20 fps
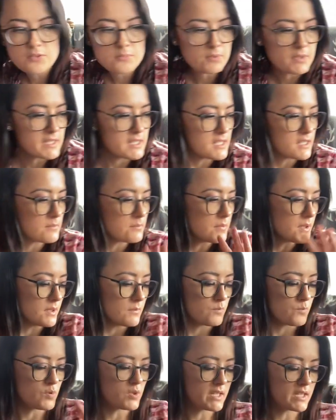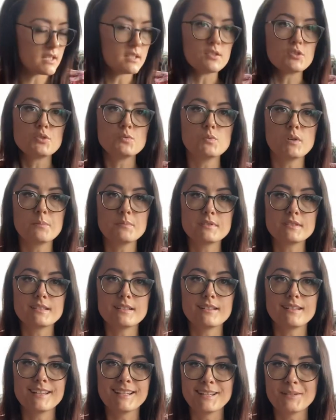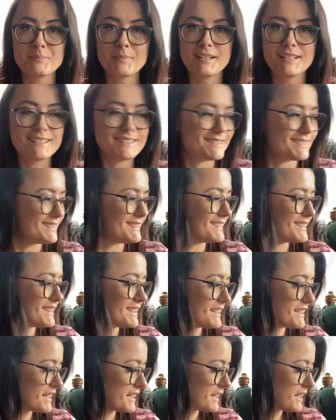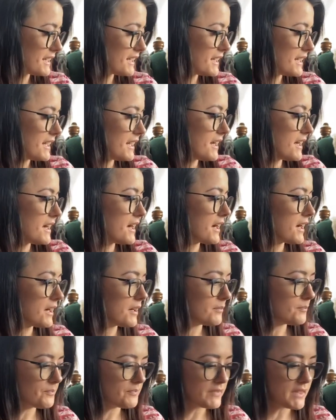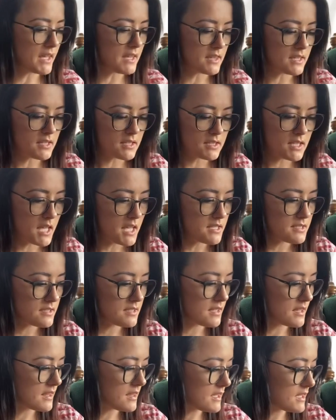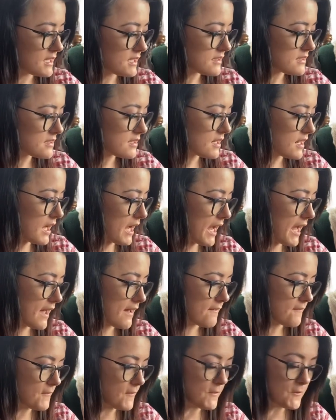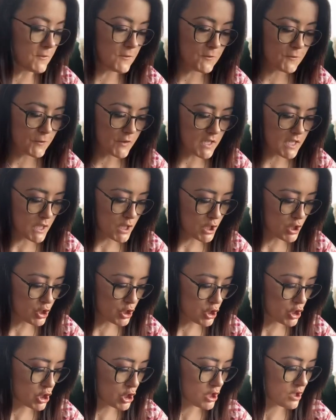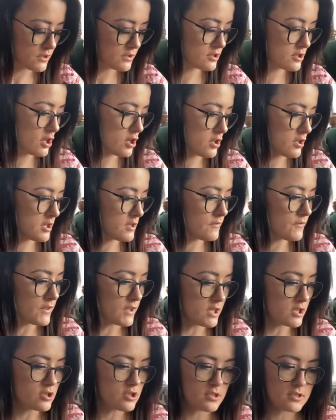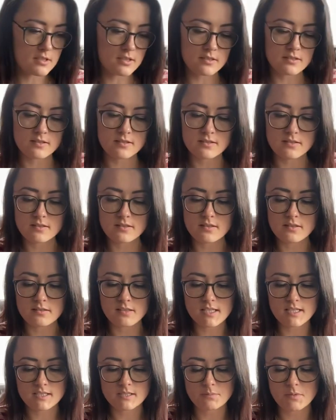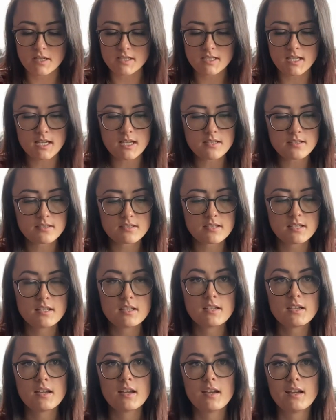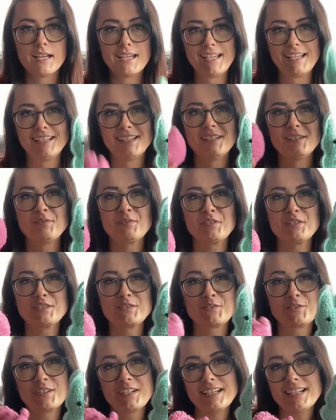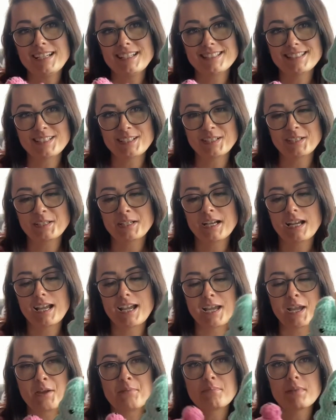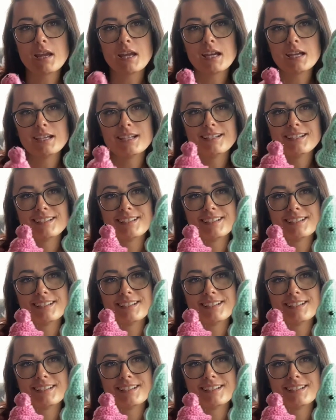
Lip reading: blanket, but we'll get into whips in a minute. And then the last of the things that I have started and finished since the last podcast was for Easter. I made